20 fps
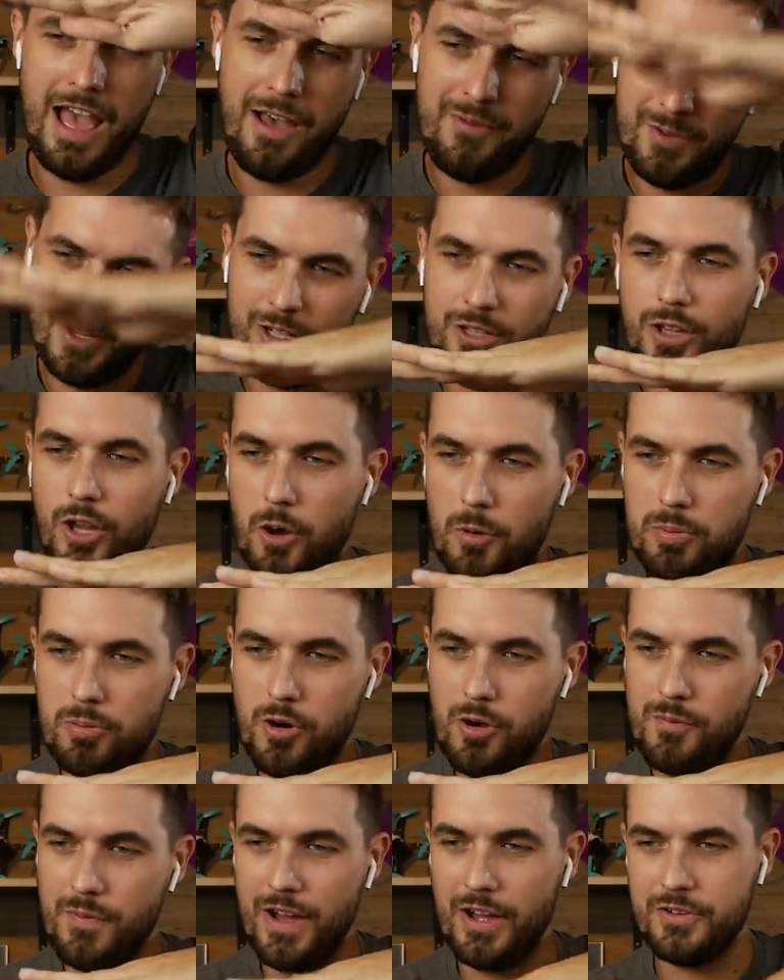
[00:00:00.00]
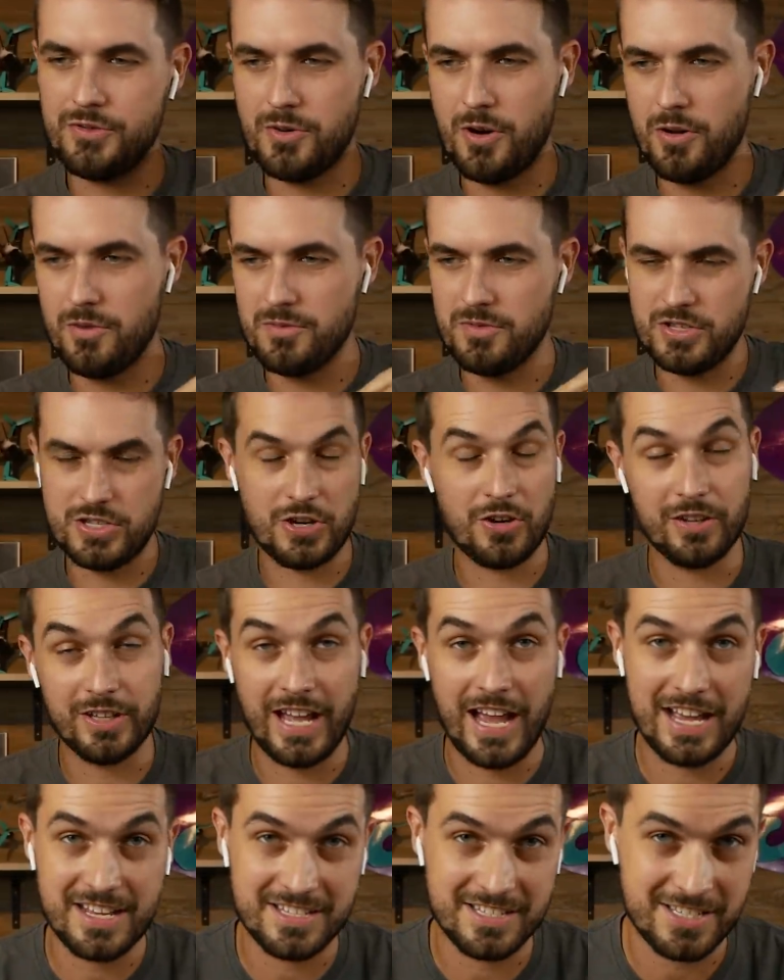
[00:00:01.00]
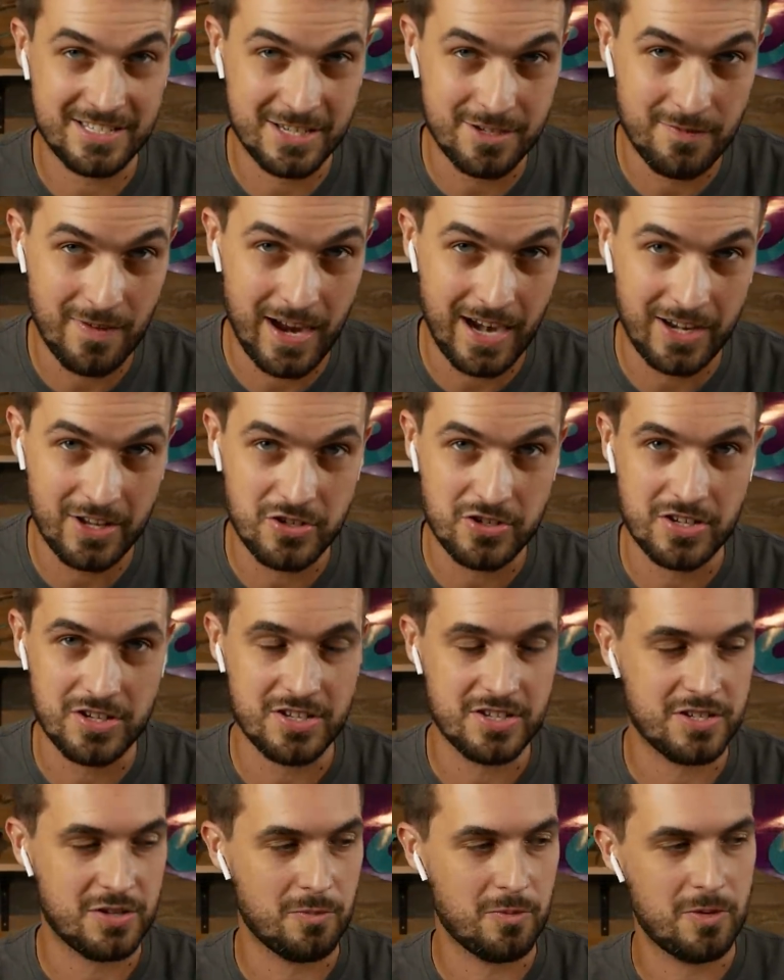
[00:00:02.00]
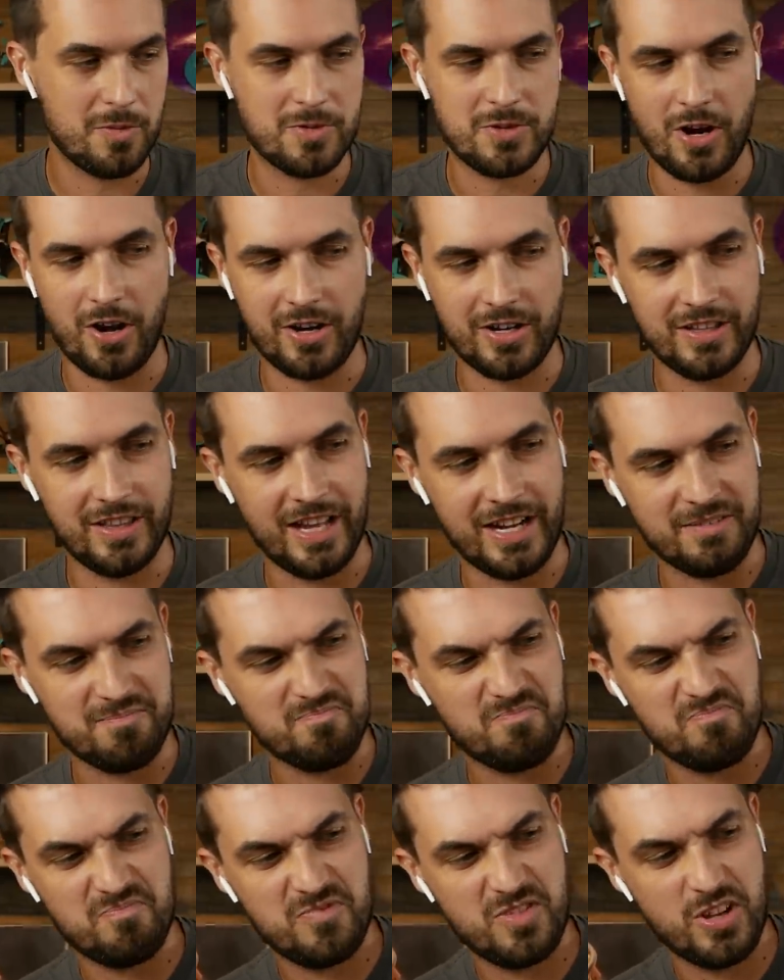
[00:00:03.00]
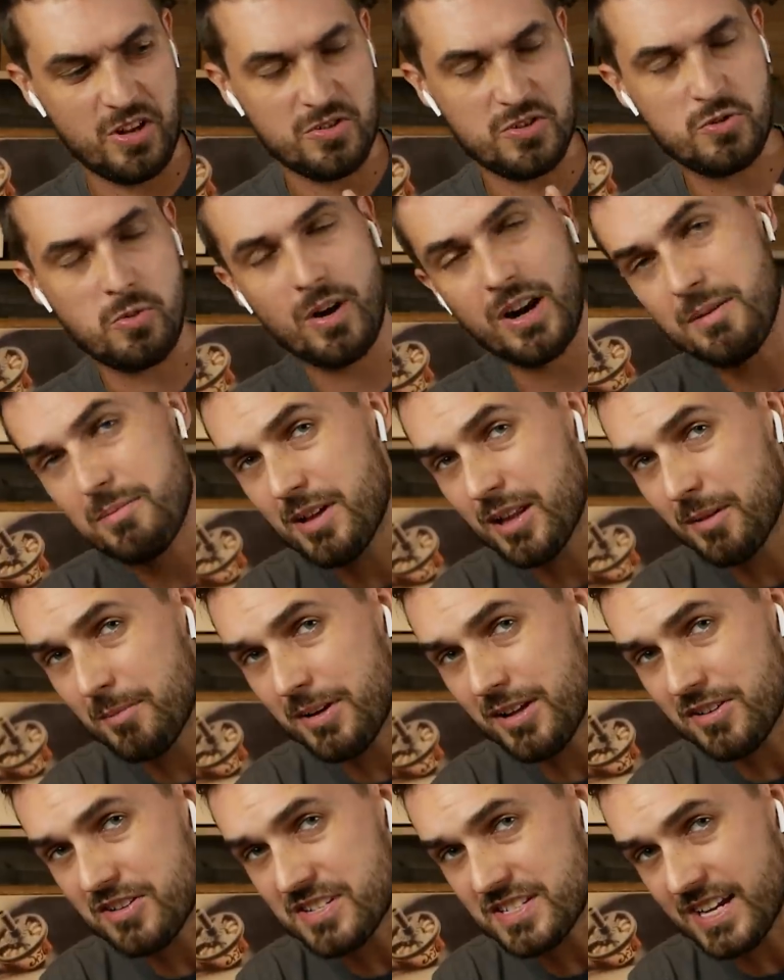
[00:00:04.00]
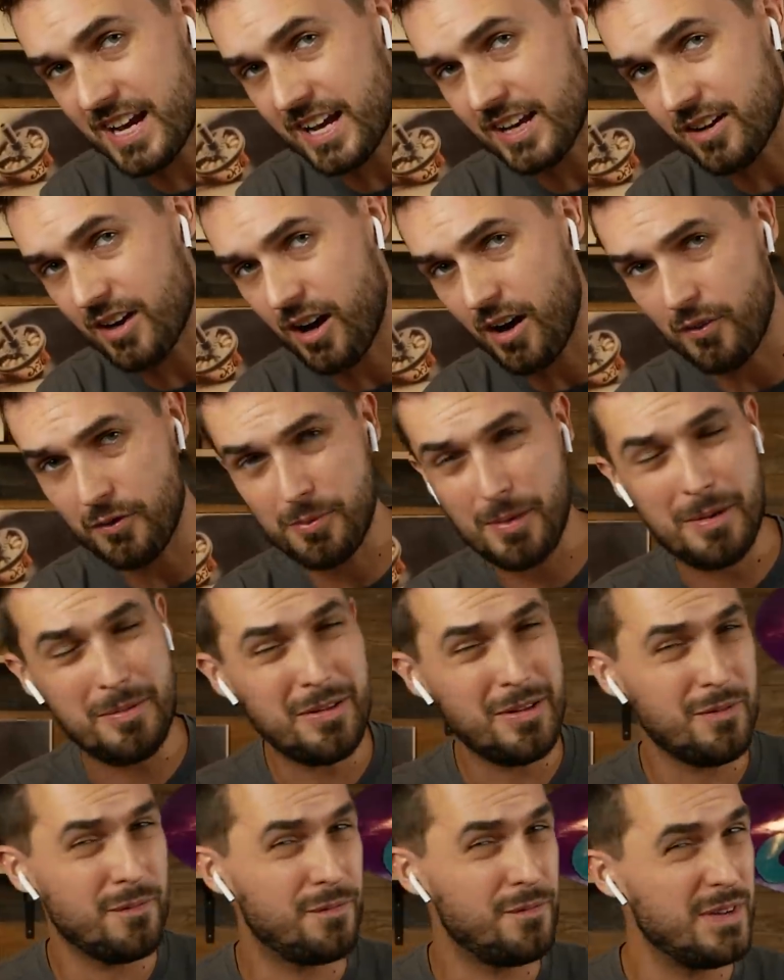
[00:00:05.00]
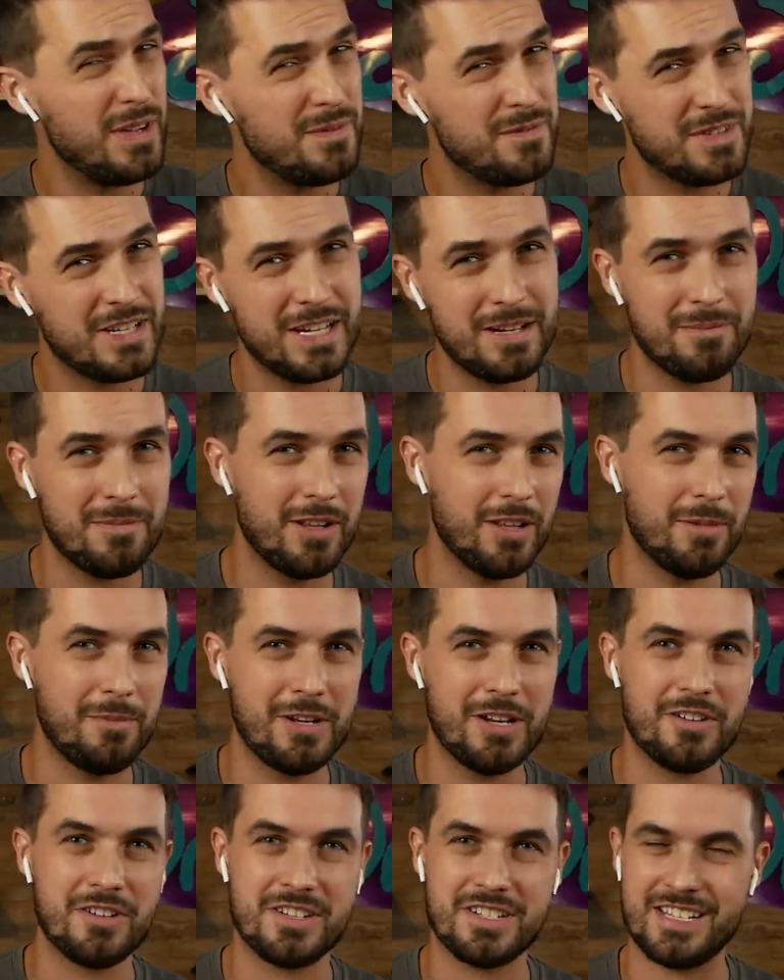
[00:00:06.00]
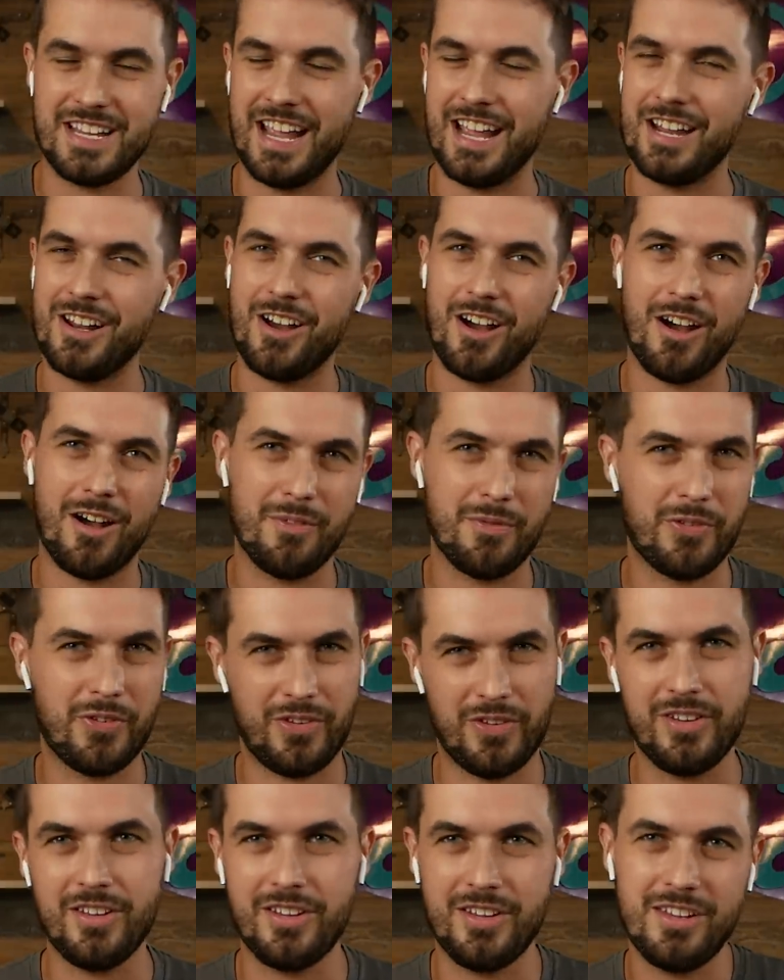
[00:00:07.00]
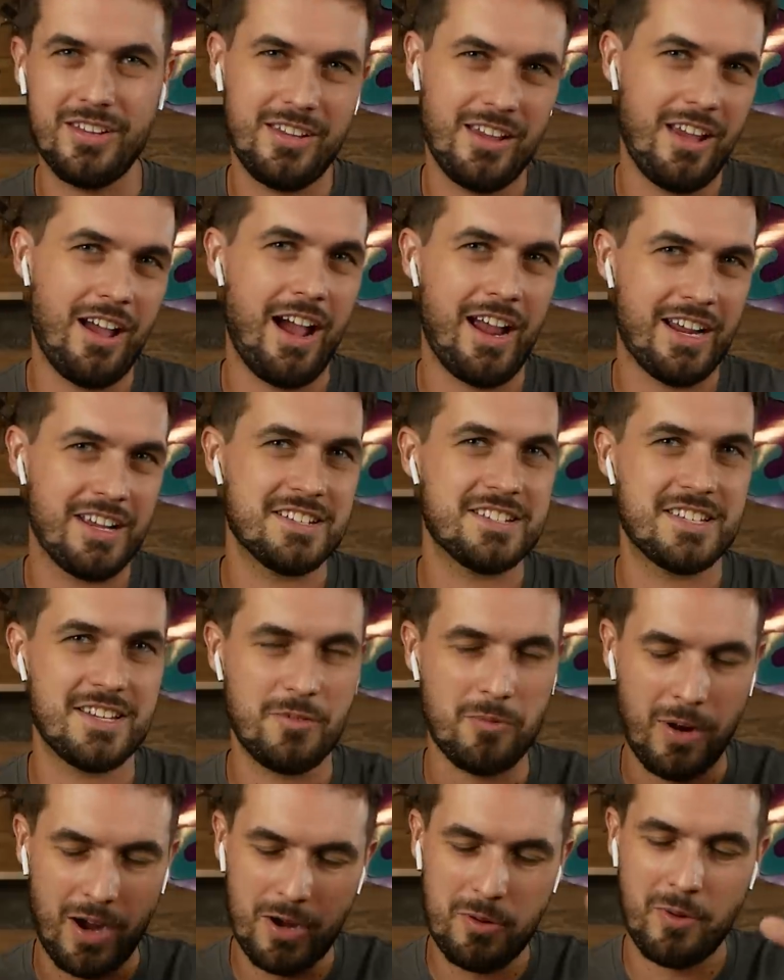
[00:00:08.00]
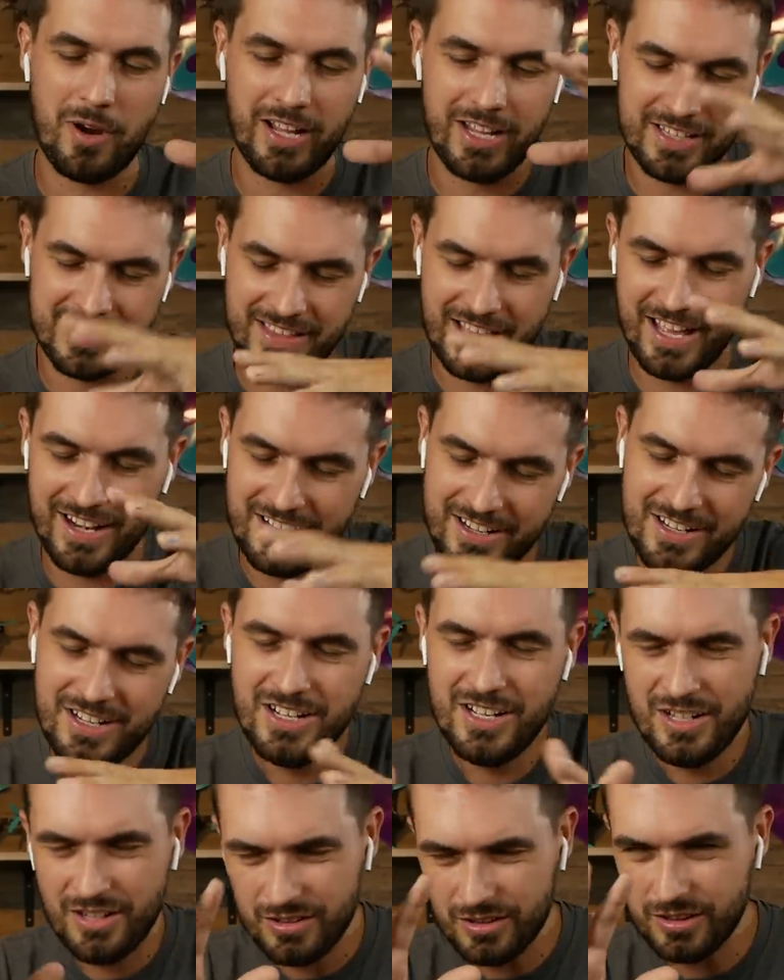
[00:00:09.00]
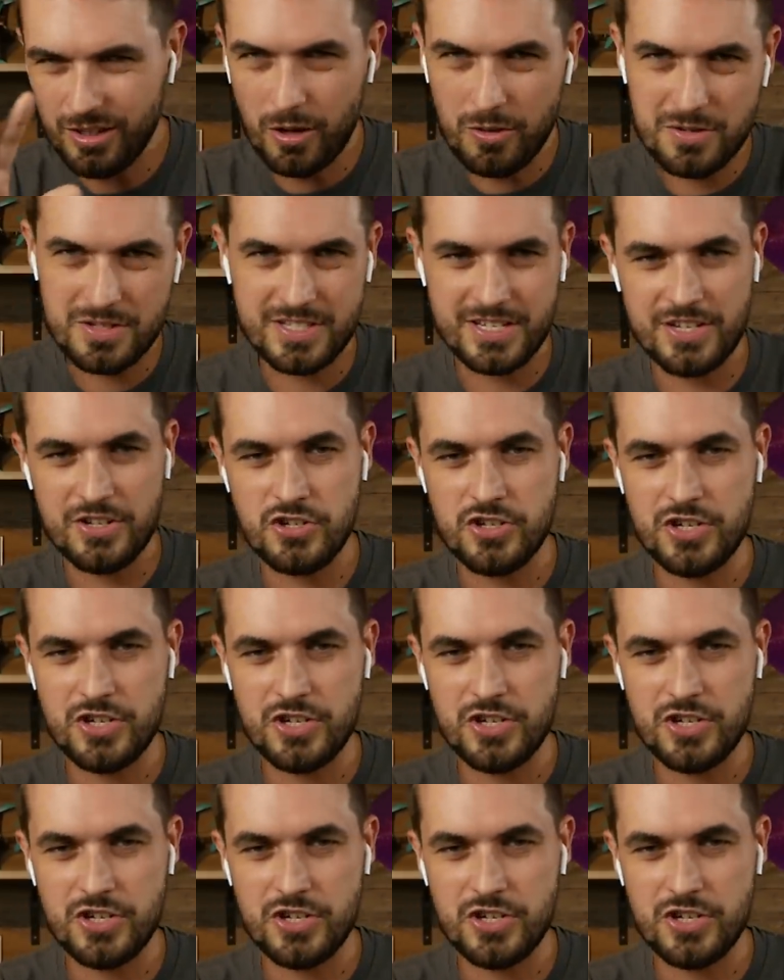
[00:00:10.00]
Having a low profile drone certainly has its advantages. So when we're talking like, you know, twenty millimeter standoffs, maybe even fifteen millimeter standoffs, I could see why you want to get that low C